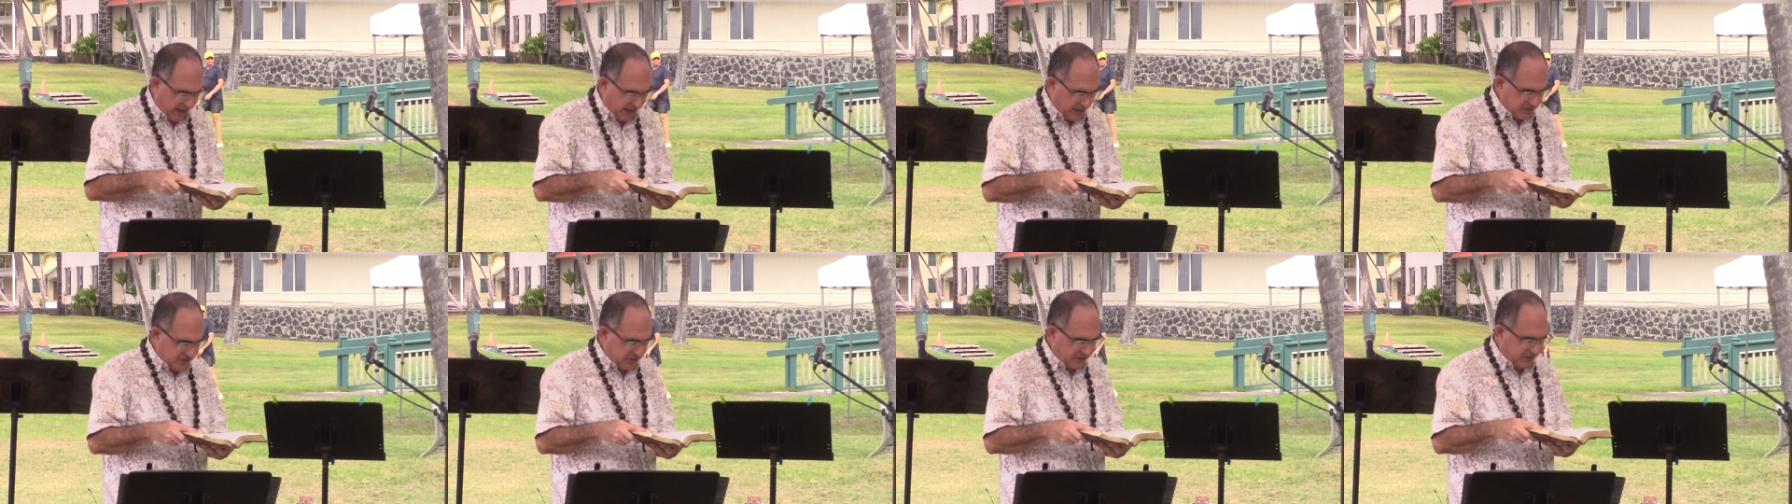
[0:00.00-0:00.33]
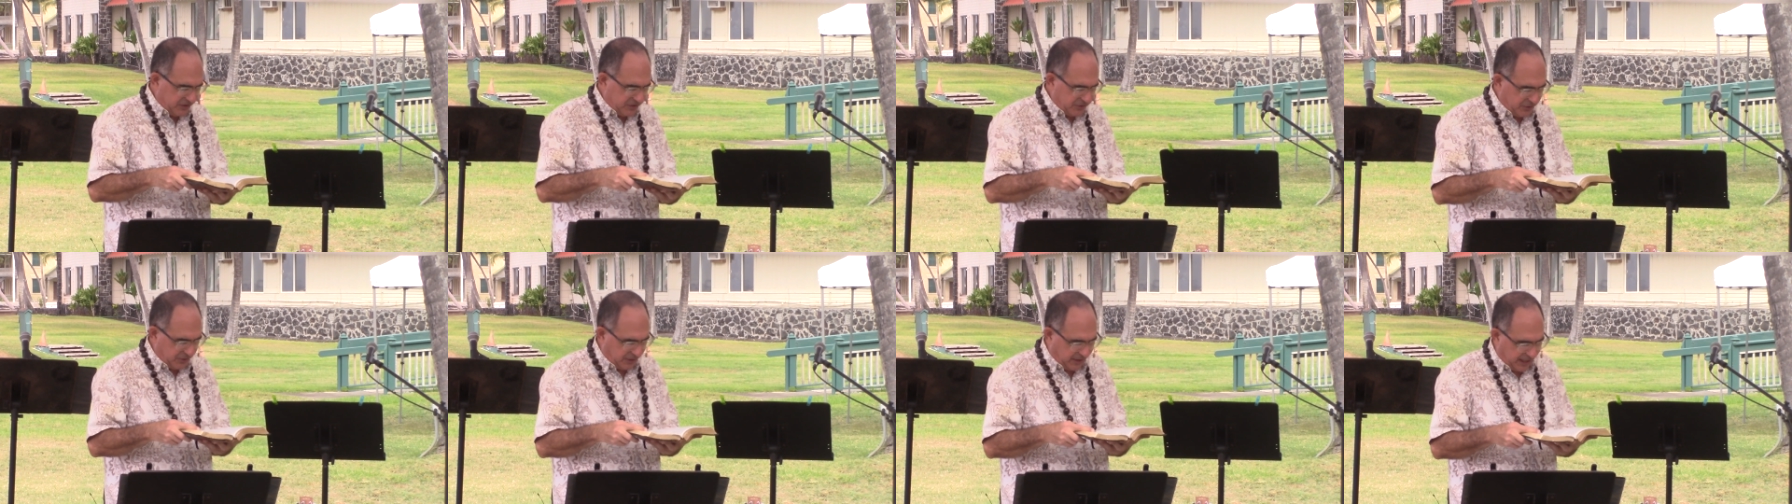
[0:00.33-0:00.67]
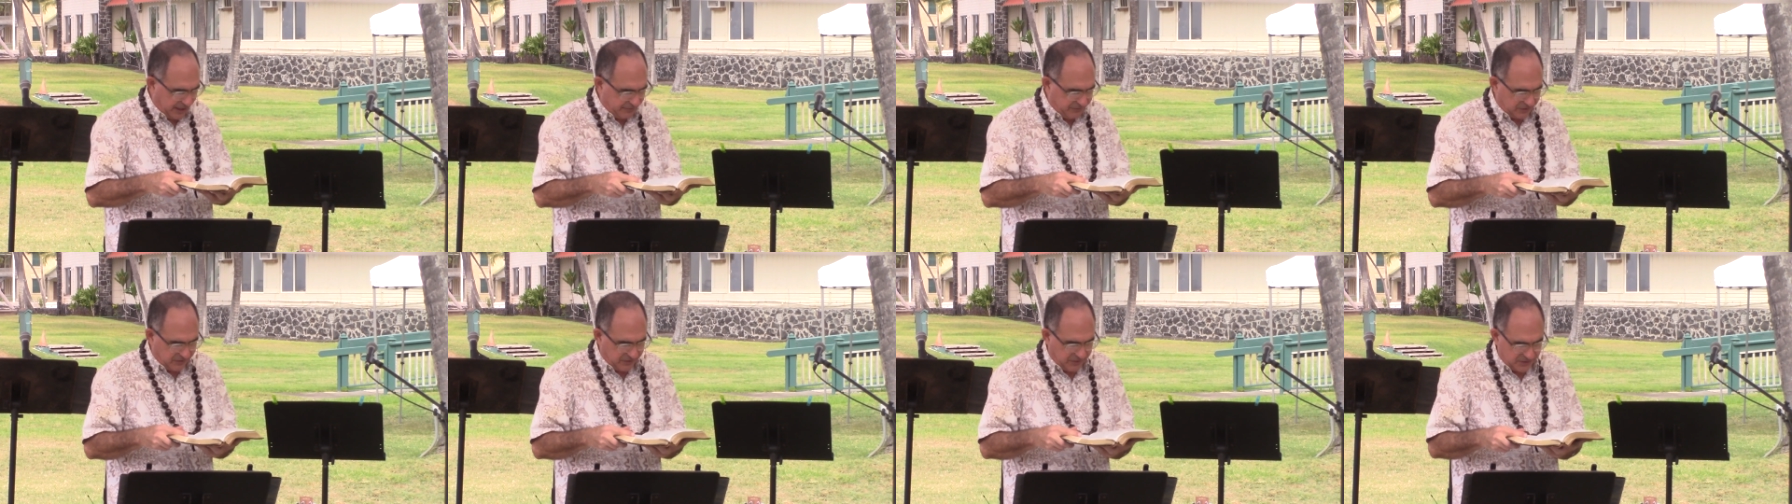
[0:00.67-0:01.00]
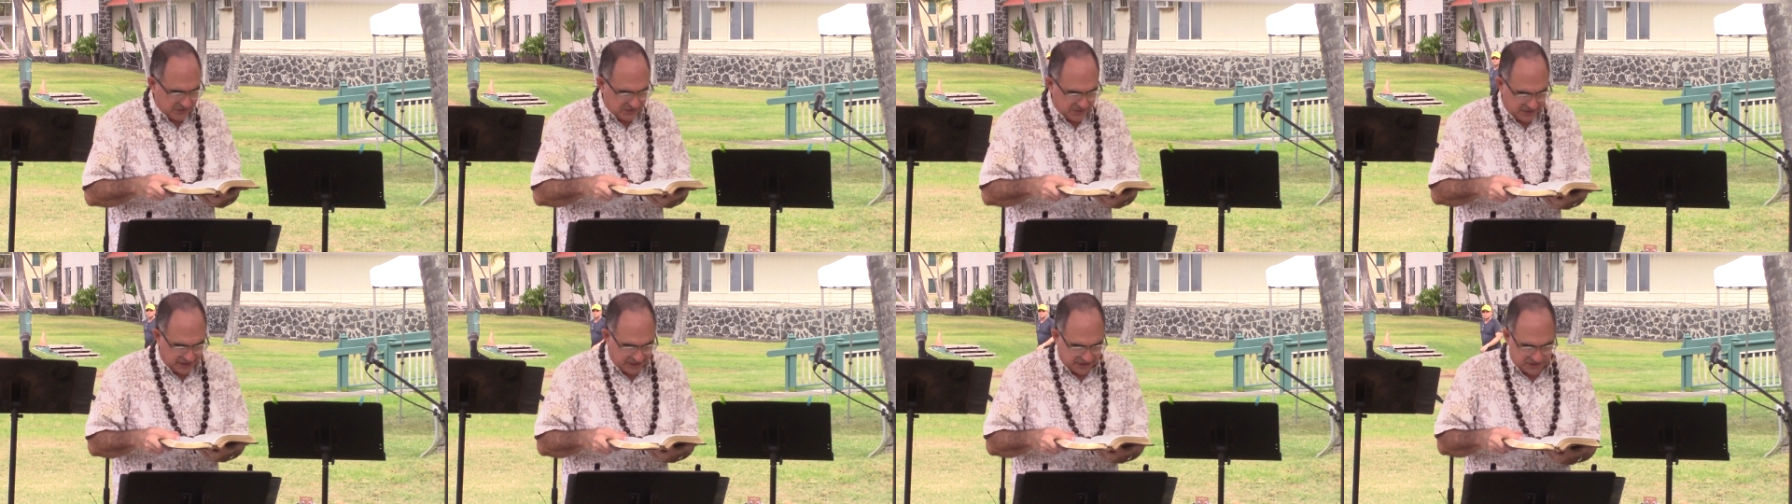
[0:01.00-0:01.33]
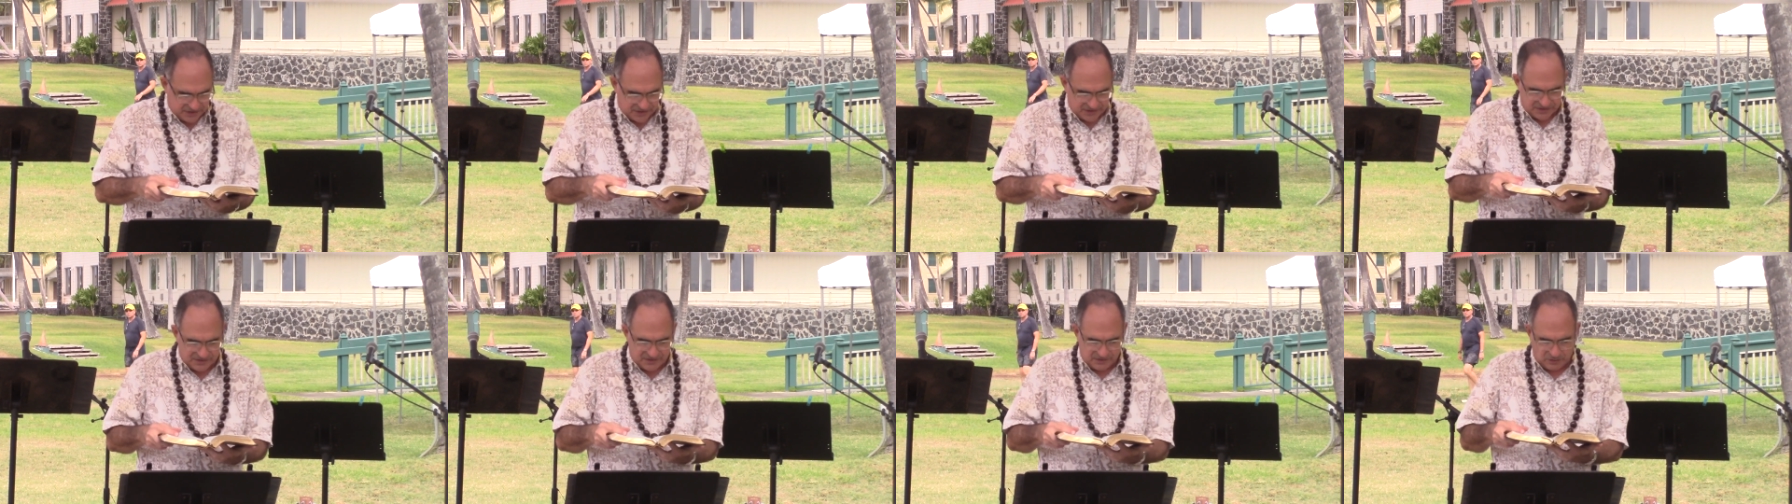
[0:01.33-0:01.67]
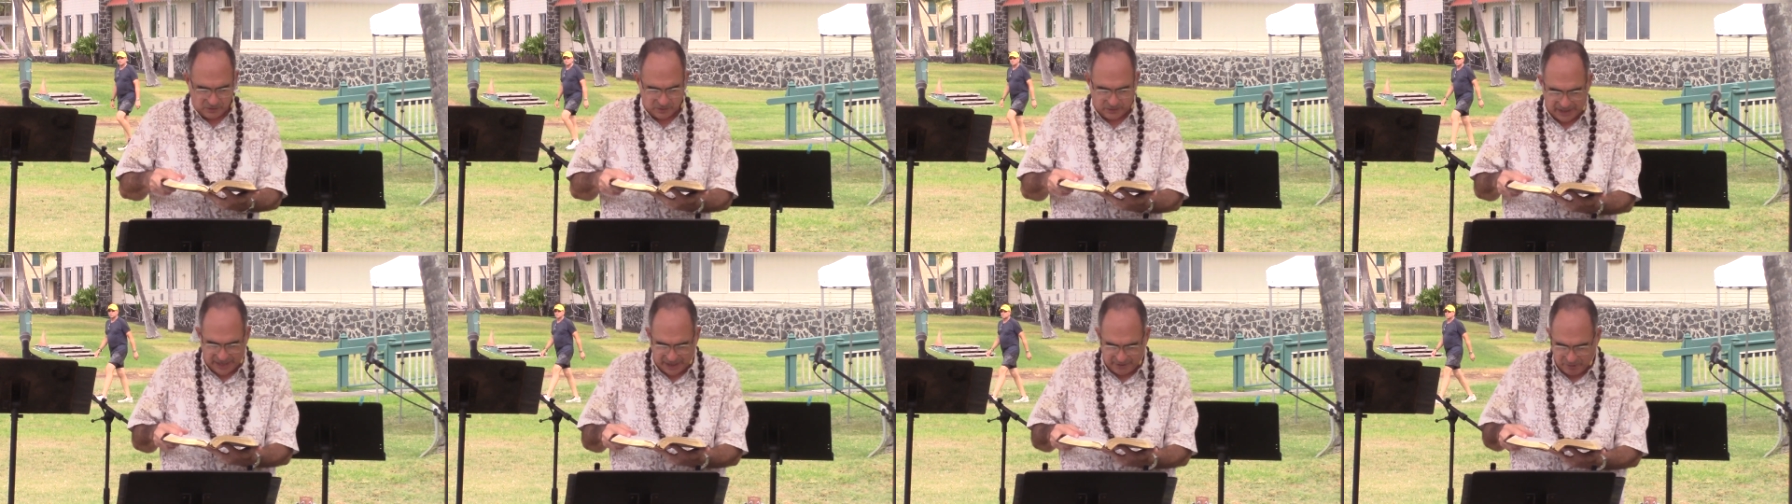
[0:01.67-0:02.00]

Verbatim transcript: house of Israel after those days, says the Lord.